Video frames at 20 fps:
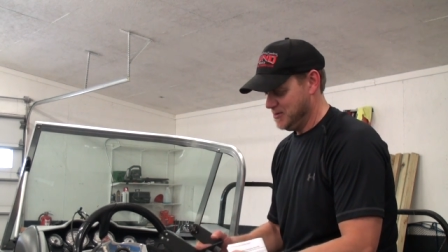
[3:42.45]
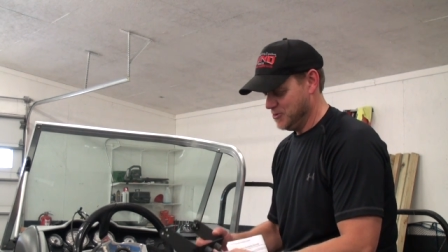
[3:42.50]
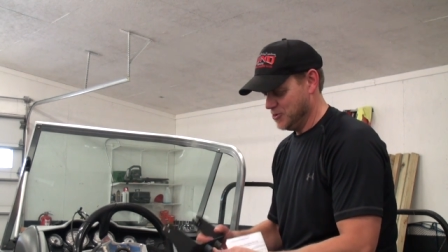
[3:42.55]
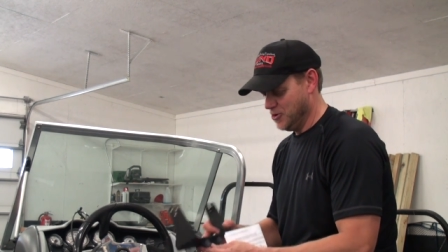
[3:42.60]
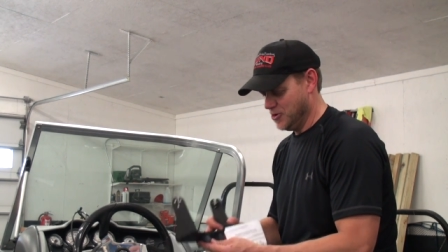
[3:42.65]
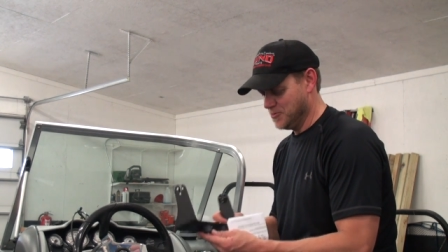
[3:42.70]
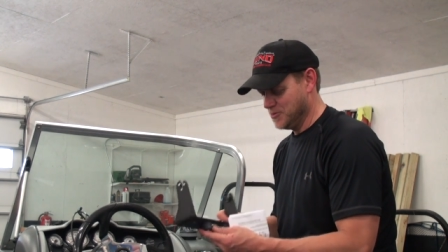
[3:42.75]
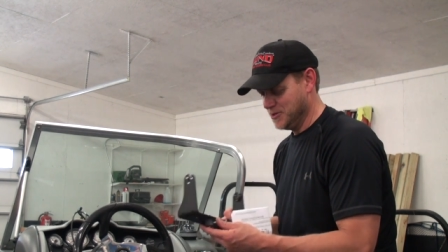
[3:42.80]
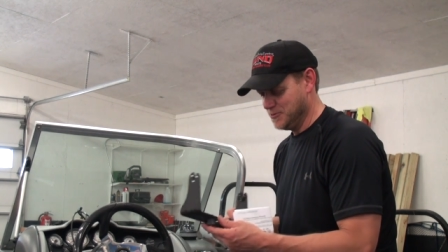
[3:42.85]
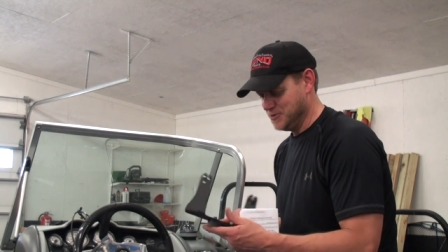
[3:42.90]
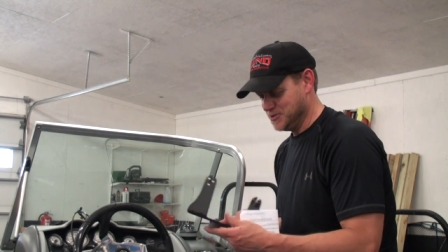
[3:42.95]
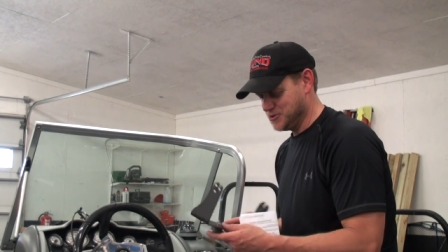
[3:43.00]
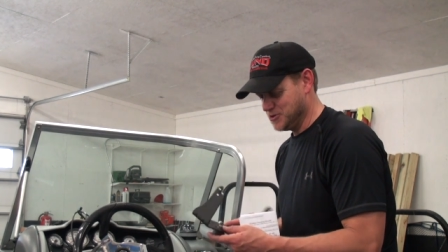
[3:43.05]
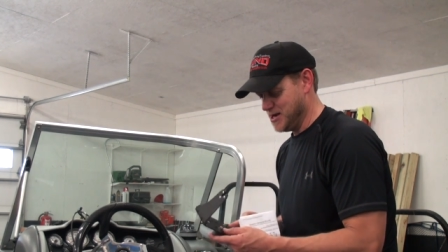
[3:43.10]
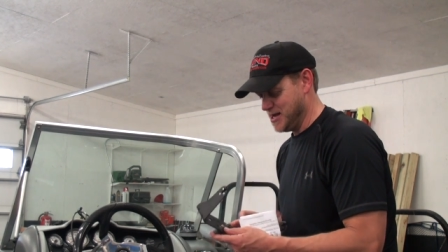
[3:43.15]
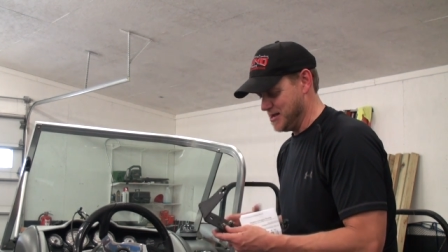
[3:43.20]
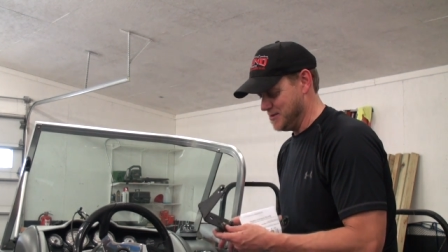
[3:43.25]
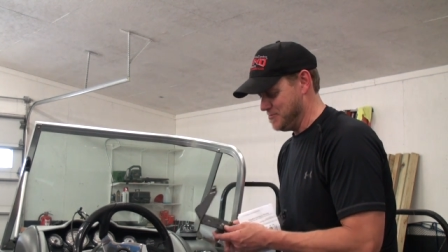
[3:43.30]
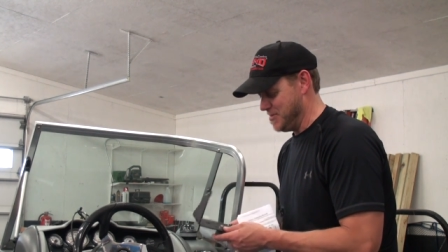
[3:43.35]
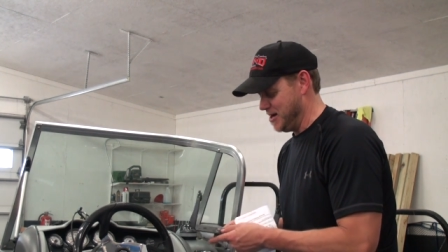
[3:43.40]
Normally we
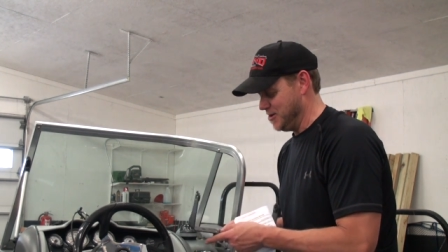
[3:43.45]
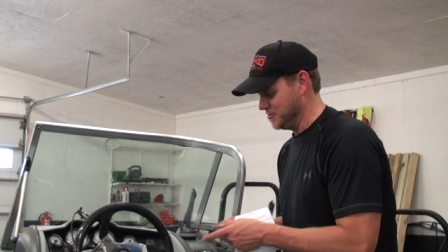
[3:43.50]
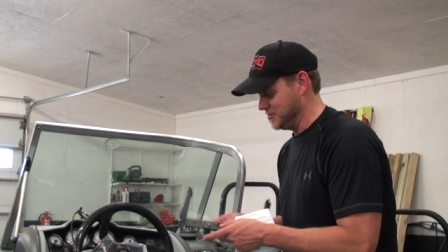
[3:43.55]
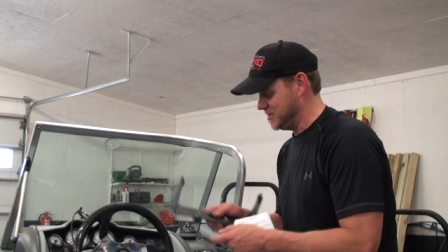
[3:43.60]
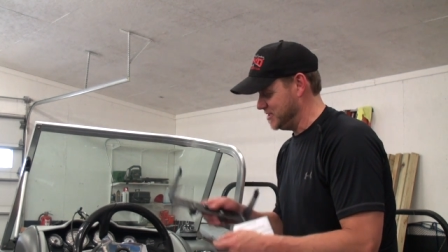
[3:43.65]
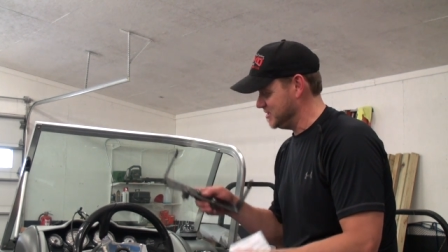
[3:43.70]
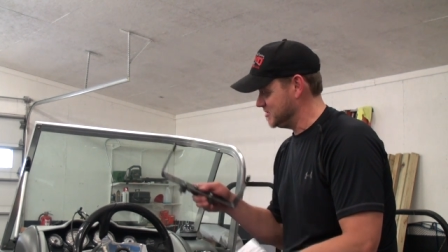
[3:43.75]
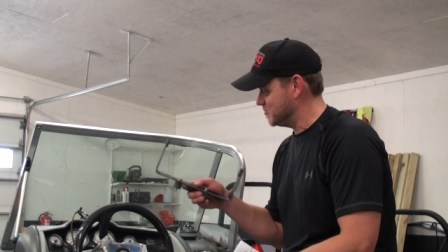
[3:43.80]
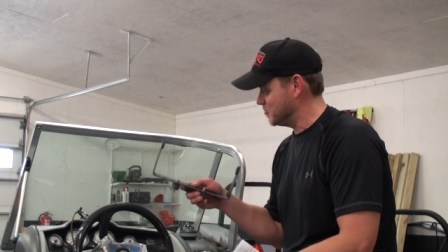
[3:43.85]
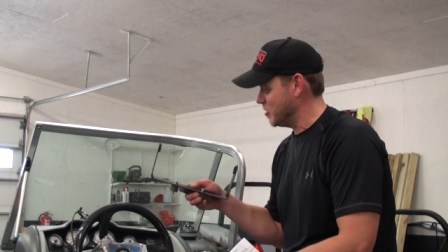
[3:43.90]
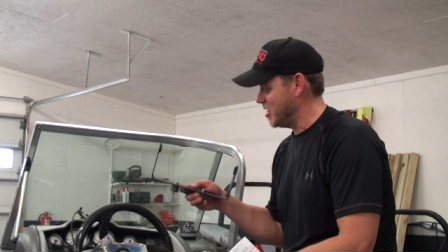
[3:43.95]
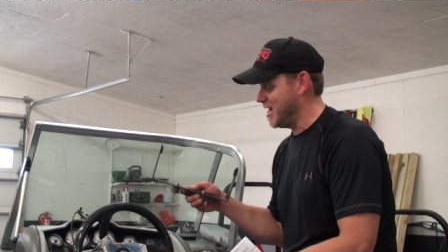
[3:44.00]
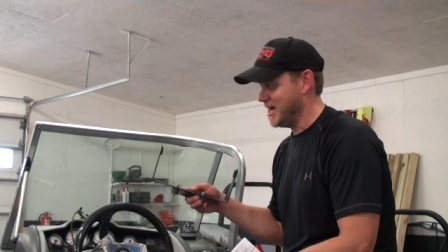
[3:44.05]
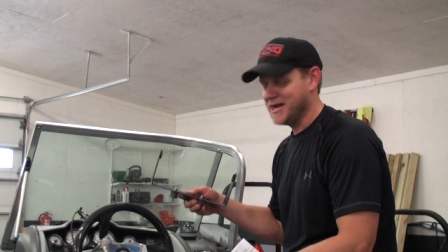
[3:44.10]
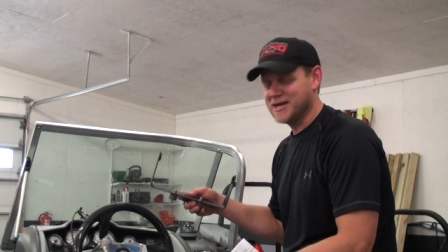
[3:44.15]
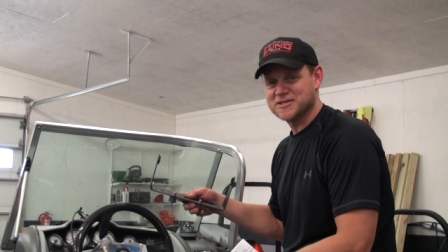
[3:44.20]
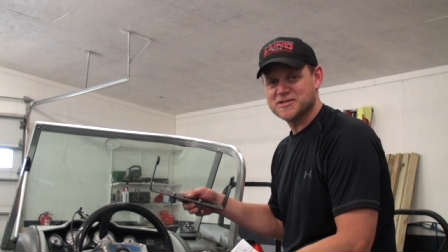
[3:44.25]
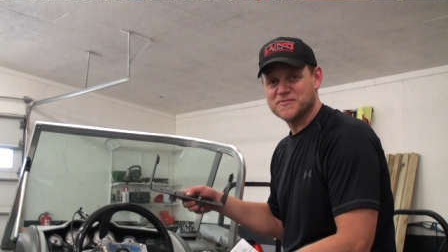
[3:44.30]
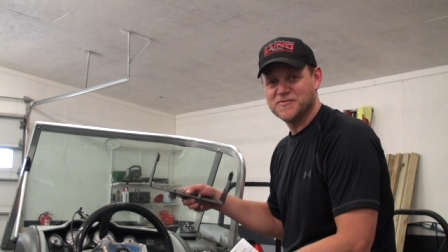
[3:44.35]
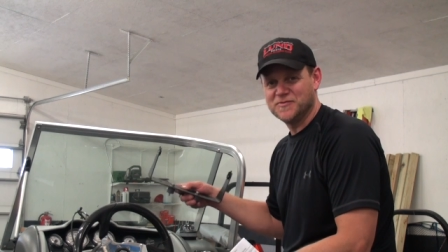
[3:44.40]
try and mount these
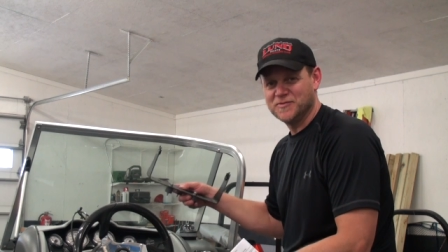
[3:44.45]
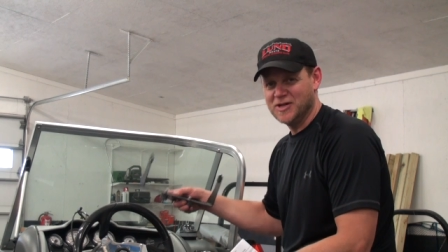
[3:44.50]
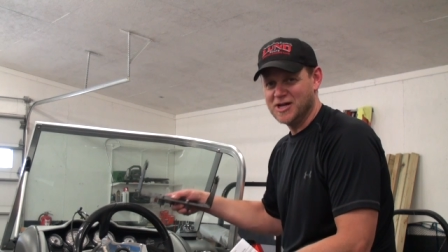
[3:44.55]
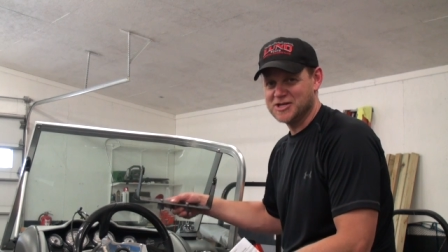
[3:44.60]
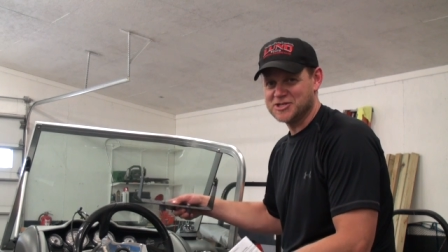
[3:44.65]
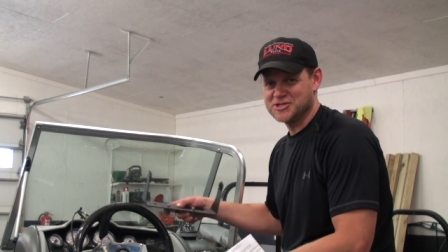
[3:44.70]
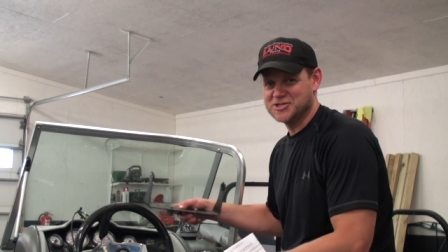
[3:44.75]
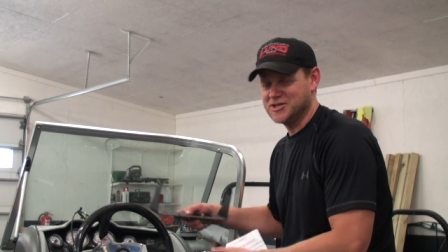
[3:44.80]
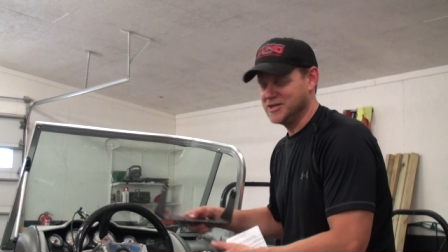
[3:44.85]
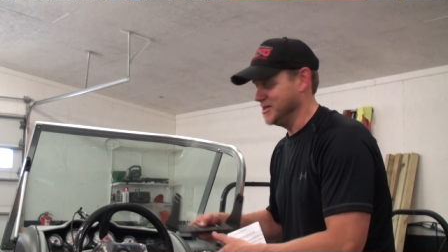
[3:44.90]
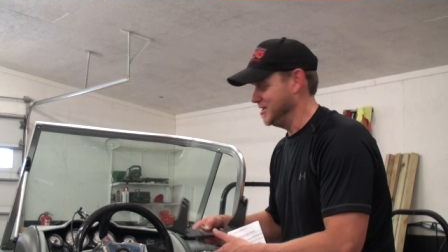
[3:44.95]
brackets flush